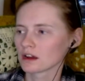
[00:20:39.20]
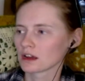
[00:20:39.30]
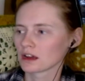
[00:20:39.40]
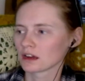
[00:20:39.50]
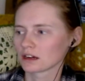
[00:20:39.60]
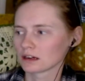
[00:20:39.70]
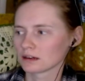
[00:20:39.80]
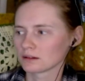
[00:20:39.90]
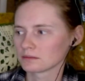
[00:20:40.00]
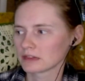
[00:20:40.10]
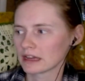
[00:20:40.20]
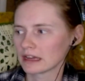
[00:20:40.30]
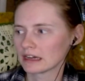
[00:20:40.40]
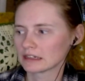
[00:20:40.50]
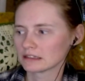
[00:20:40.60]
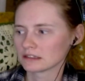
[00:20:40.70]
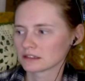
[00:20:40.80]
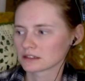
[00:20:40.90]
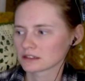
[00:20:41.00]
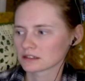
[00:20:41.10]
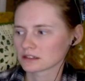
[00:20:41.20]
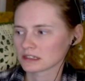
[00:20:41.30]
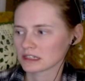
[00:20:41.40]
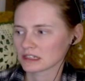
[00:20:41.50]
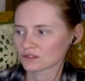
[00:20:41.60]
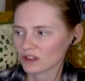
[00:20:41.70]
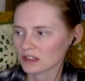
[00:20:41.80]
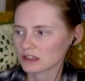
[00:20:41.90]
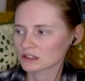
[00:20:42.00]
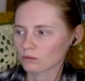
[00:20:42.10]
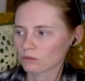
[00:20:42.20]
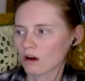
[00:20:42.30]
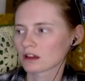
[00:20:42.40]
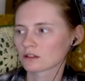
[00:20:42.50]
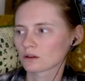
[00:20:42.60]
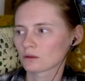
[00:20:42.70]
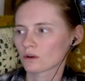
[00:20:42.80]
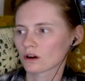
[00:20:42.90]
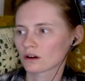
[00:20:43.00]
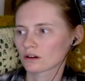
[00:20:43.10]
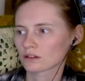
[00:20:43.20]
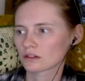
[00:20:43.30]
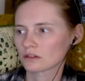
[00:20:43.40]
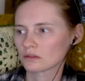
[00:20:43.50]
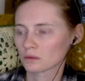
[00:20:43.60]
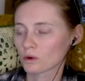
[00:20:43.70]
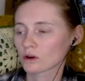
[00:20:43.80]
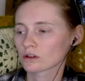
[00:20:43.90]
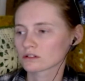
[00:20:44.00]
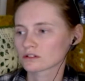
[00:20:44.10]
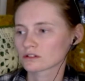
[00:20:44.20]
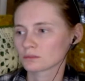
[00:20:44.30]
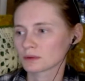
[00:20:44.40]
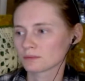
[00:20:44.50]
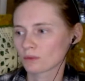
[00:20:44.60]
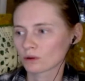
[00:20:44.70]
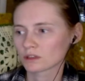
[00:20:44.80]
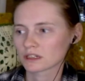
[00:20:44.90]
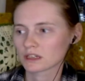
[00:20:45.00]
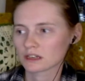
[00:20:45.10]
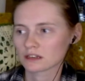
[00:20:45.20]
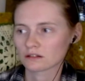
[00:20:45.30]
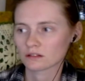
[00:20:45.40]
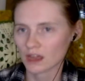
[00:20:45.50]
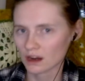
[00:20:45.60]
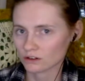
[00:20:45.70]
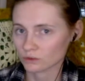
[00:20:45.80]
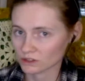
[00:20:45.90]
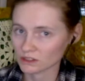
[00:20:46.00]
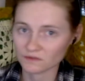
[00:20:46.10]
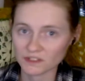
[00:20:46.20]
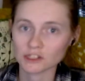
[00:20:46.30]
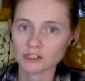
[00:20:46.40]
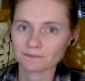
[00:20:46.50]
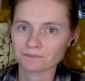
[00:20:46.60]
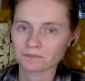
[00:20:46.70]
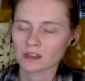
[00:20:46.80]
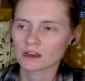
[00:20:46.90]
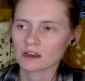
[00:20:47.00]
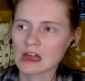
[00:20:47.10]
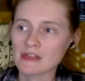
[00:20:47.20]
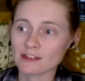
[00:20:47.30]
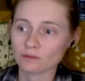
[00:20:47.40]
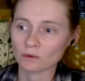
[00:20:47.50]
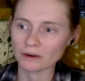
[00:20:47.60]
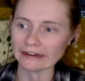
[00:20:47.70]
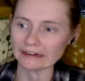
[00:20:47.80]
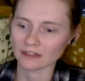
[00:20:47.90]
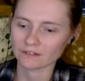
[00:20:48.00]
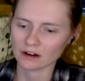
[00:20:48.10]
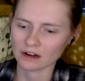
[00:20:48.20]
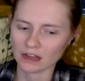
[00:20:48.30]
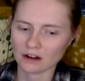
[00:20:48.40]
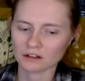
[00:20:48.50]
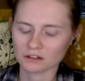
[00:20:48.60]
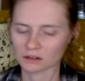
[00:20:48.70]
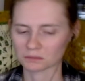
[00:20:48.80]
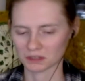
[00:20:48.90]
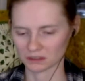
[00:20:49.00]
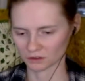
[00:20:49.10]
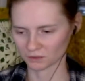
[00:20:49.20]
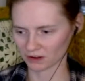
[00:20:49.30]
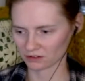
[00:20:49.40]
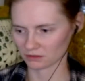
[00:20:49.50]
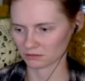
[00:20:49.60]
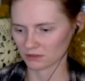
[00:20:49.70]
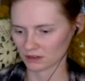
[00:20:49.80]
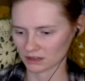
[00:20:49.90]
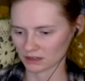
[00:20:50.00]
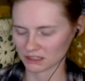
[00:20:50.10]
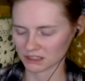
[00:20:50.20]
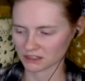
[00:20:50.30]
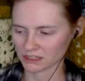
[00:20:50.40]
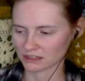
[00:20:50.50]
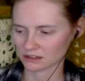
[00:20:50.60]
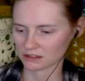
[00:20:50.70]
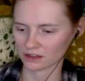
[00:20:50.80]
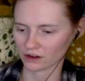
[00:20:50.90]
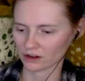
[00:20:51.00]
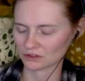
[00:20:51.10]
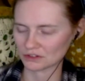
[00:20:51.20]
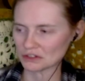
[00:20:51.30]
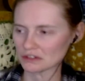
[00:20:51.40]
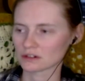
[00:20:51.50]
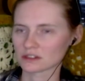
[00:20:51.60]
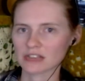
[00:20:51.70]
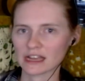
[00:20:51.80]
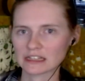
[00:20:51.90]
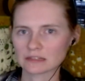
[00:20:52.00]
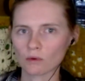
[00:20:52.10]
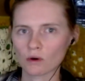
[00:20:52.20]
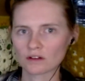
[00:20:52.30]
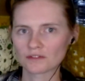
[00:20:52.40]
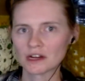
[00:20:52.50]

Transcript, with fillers: Um, and these villains want the Earth, the world, to be molded into their twisted vision. And that's what we're getting, even on, again, also on a political spectrum, uh, at least in the States and other countries too, is that it's more of